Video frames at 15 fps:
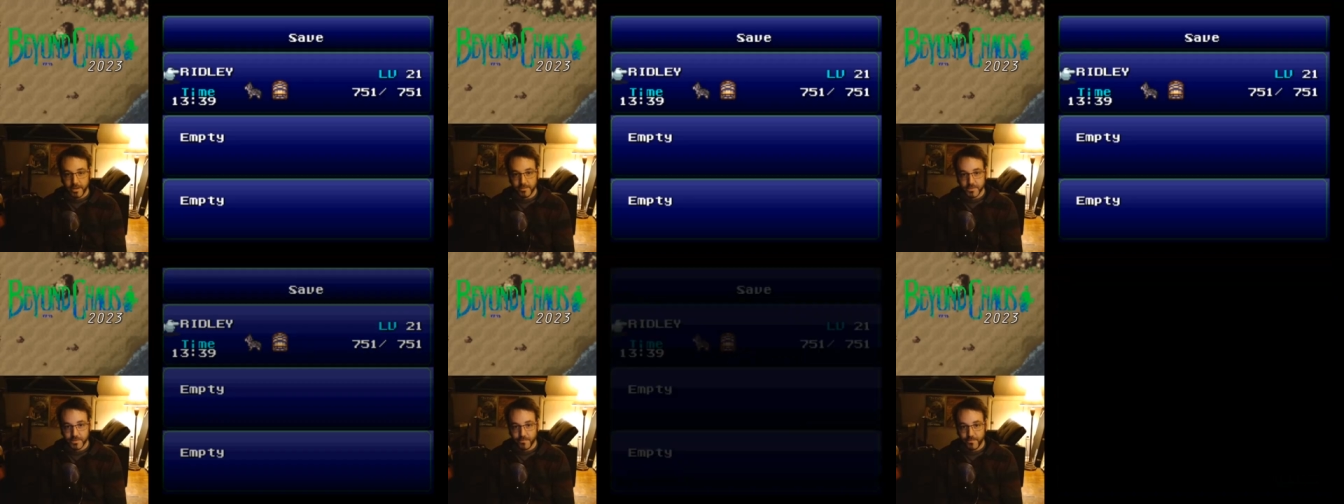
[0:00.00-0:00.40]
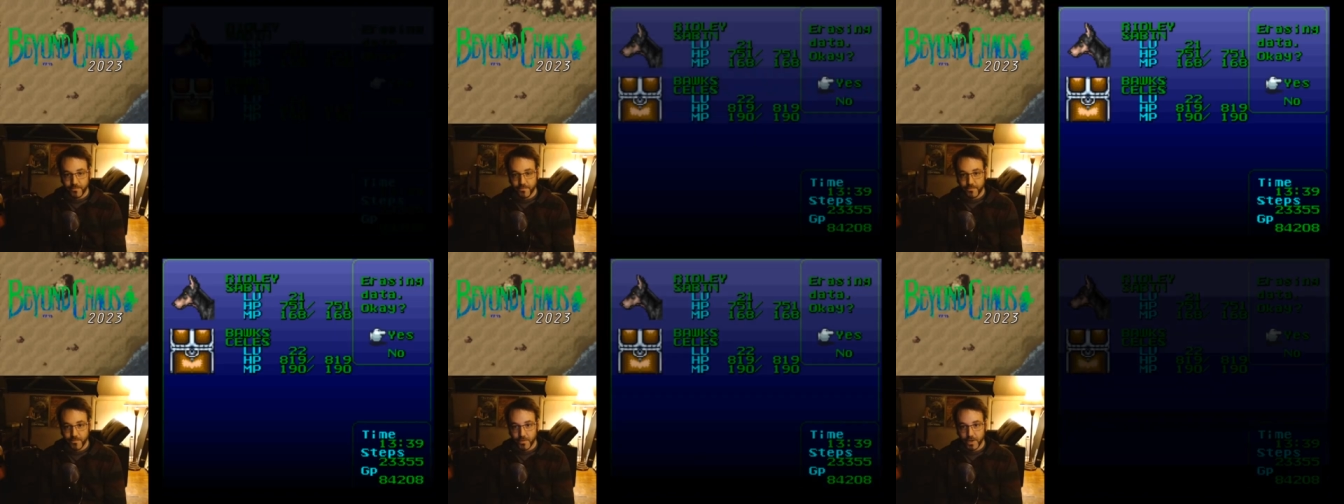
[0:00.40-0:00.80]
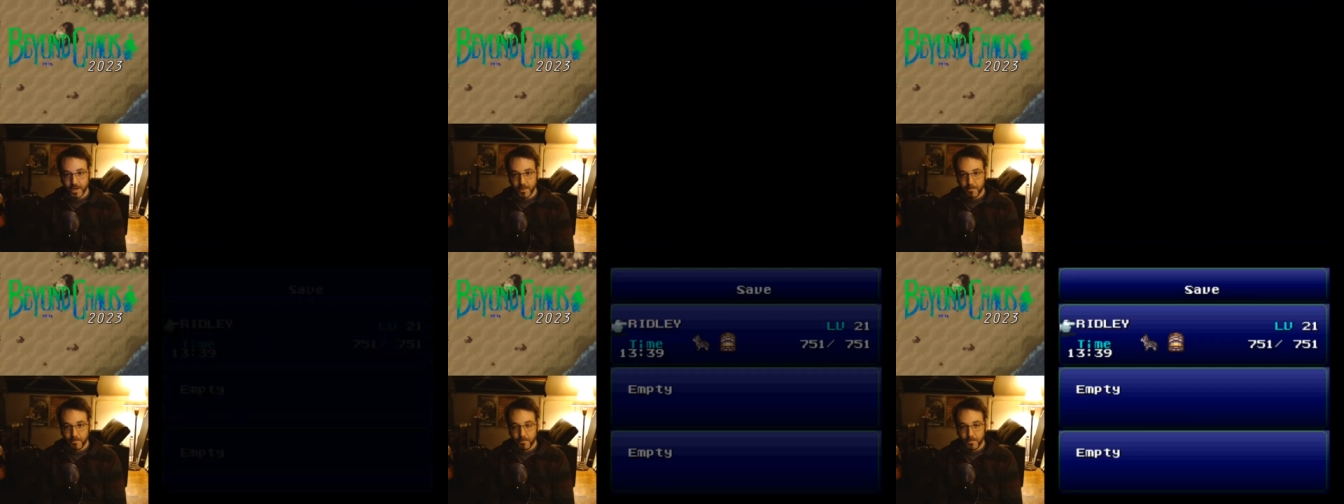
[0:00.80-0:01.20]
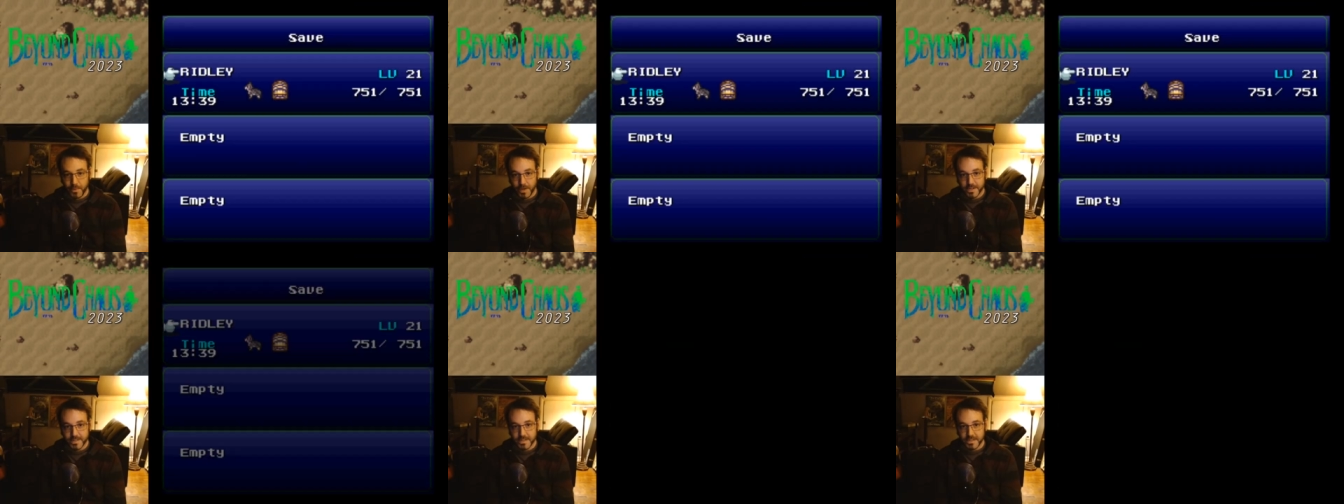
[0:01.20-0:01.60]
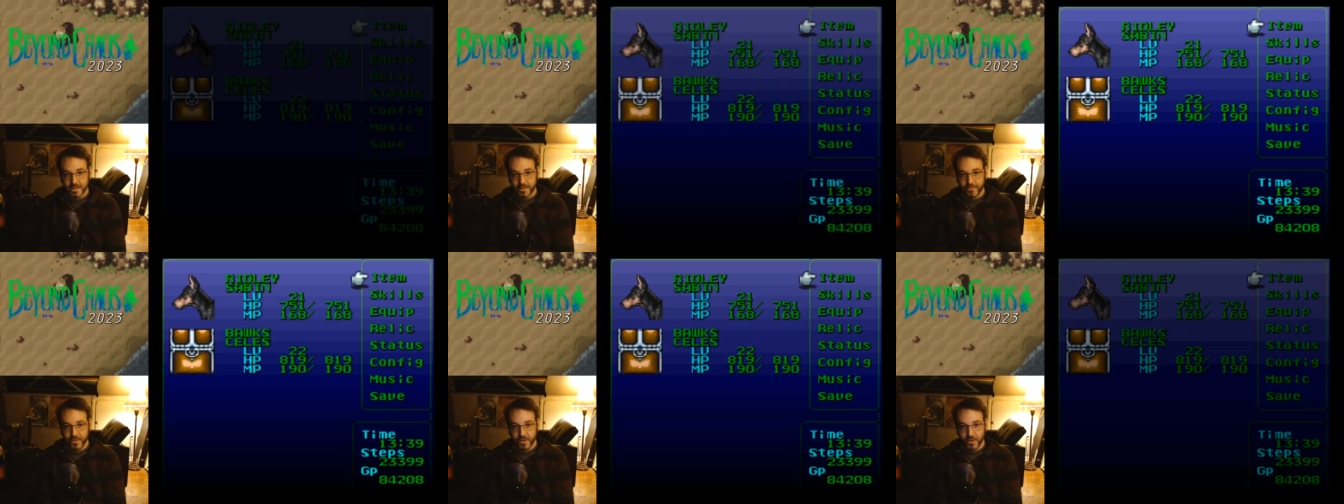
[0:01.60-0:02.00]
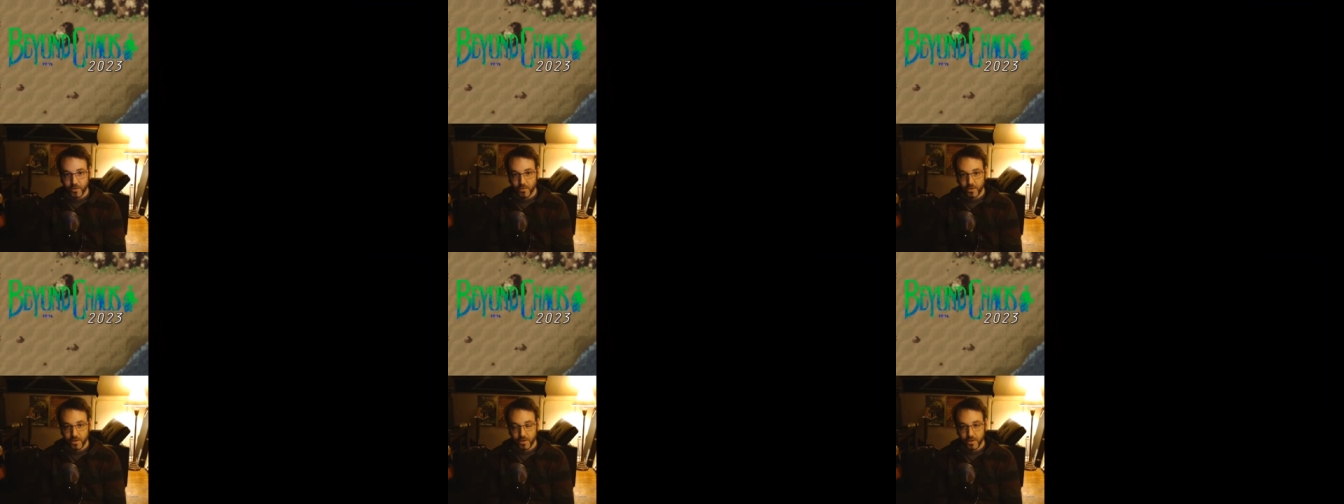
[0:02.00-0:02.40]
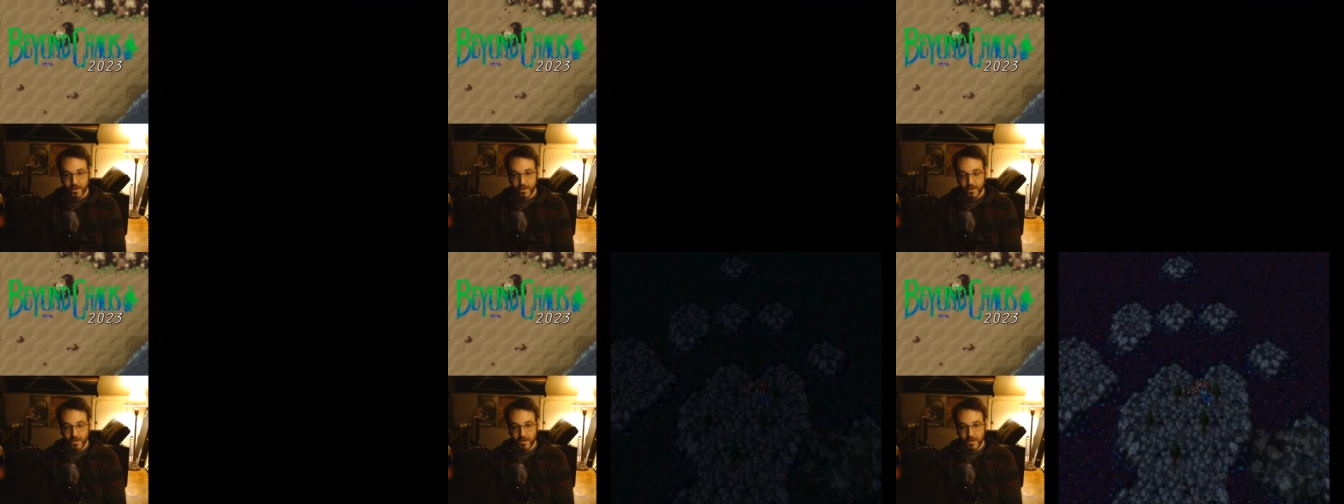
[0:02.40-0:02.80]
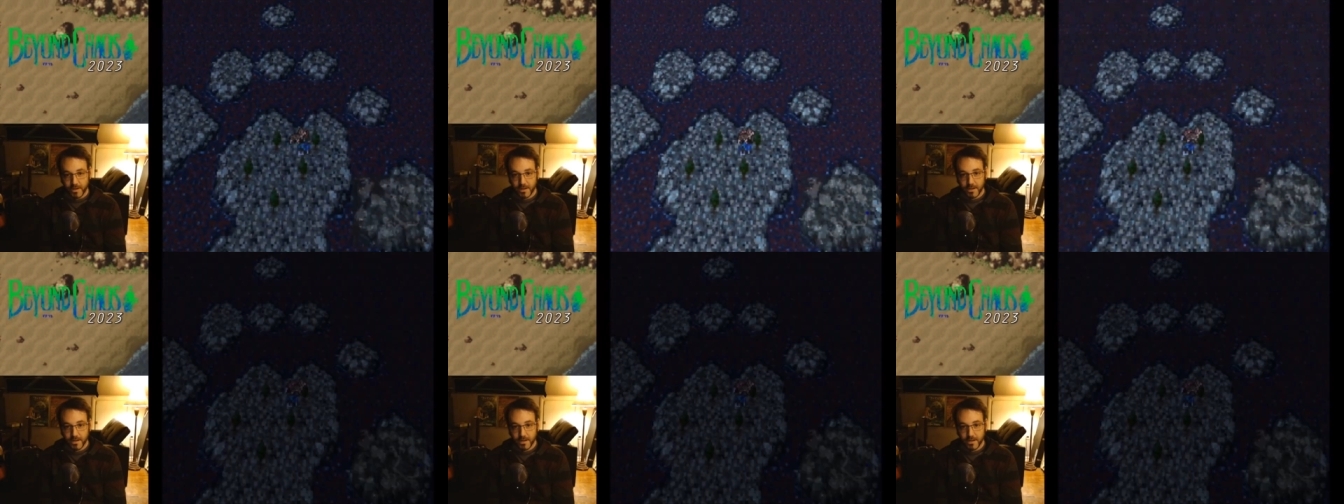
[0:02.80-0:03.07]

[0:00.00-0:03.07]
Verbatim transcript: have some freaking butt sniffing going on here.